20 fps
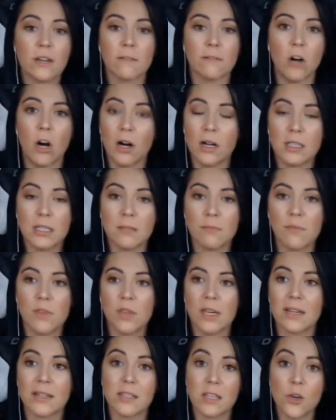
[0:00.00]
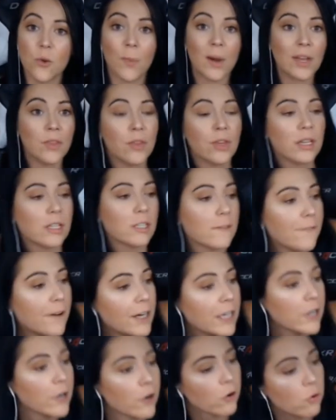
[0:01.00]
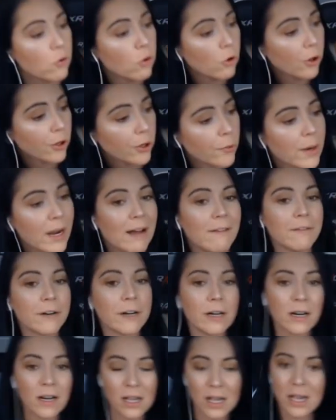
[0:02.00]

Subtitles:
of awesome things that you might think is funny or cool or whatever.